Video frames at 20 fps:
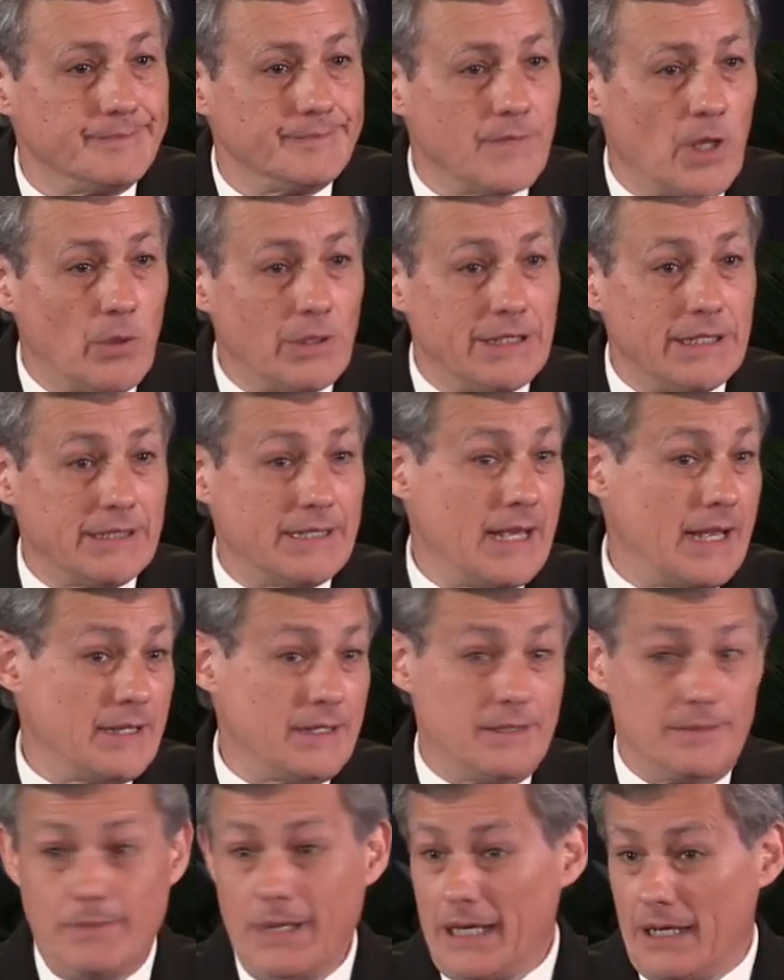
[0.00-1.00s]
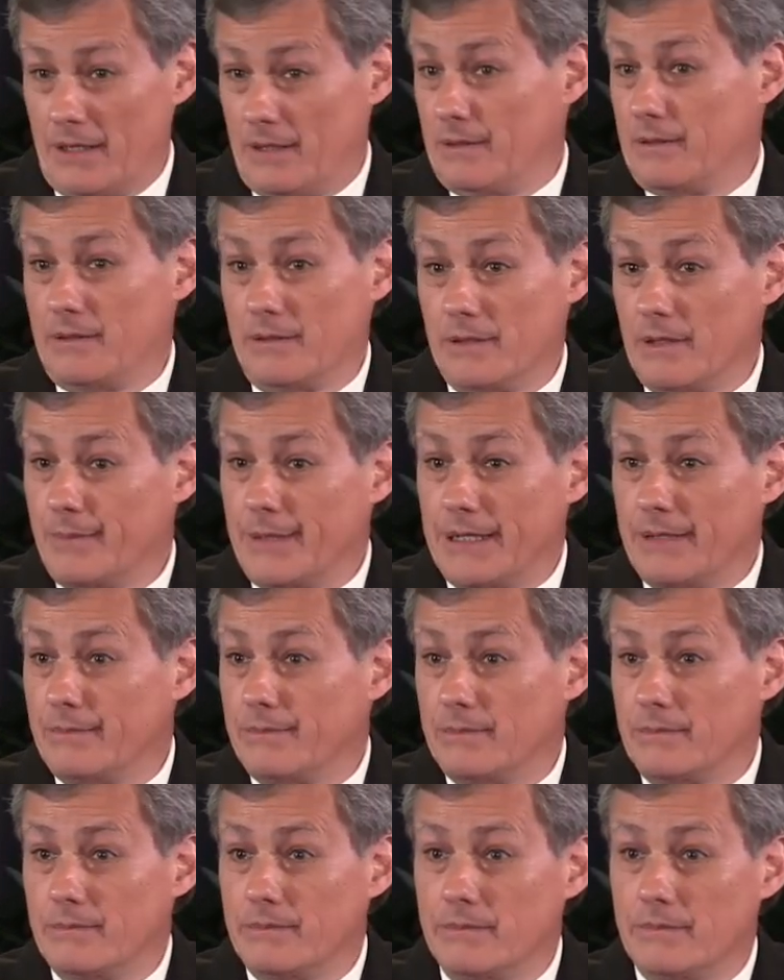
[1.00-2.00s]
Now, what does that mean? I mean,
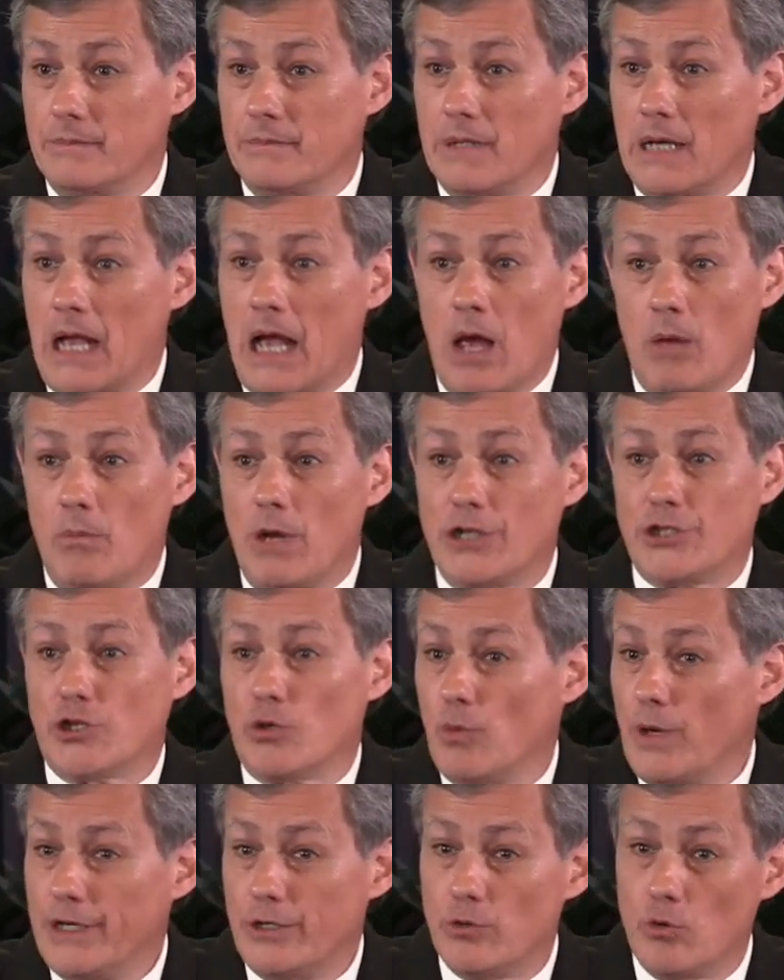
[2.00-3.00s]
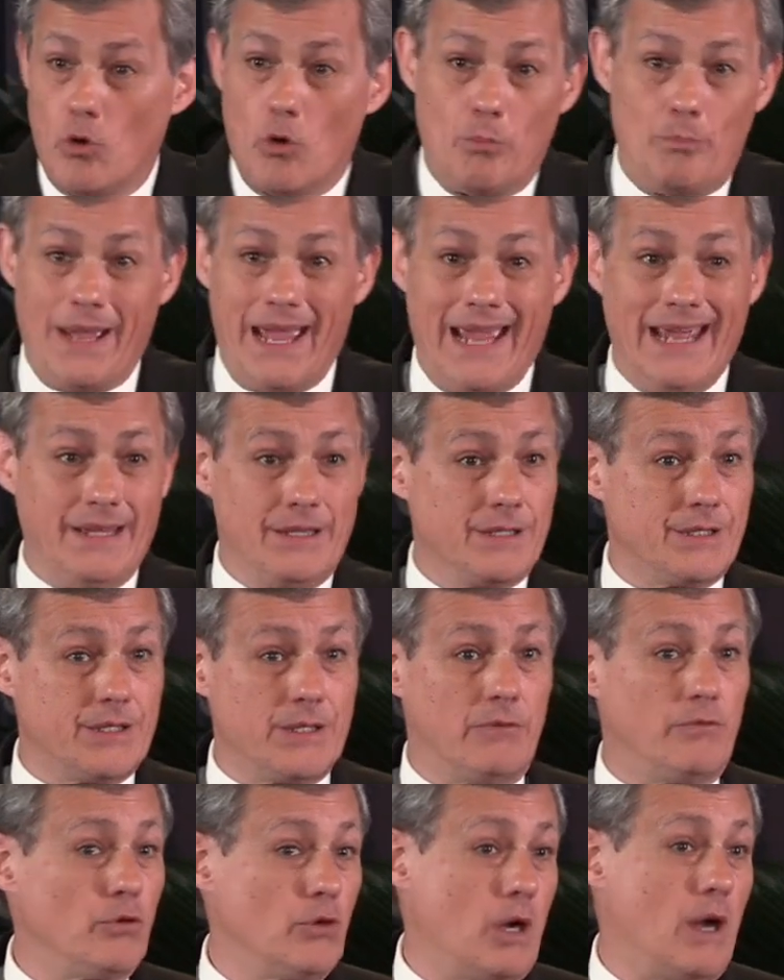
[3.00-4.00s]
how much are we to obey the
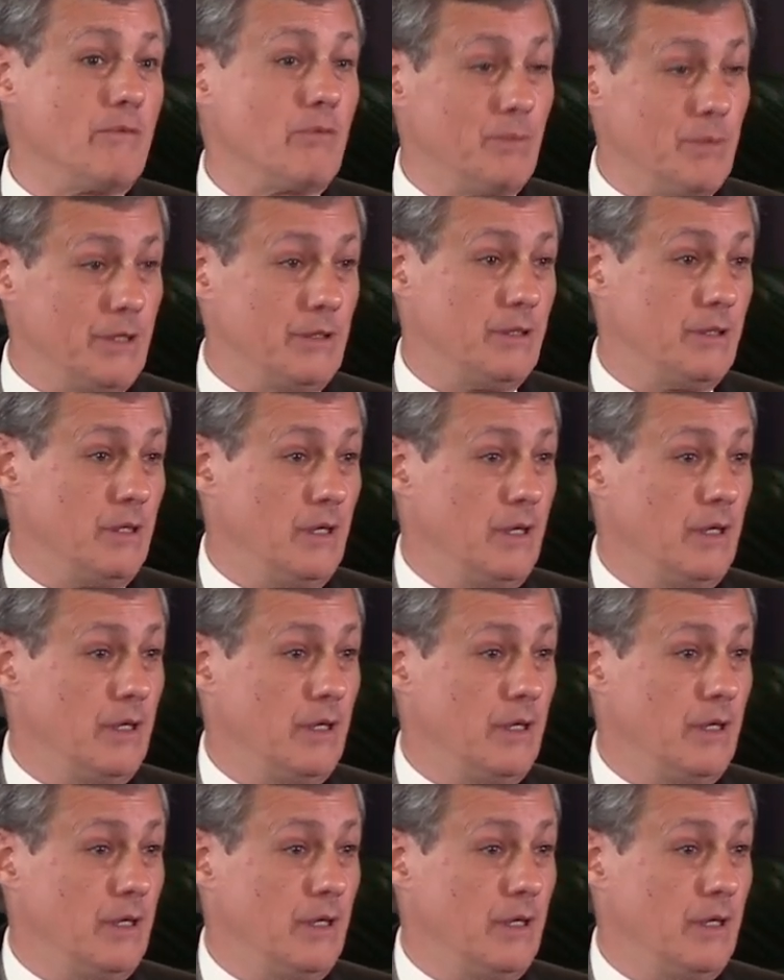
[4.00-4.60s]
civil government?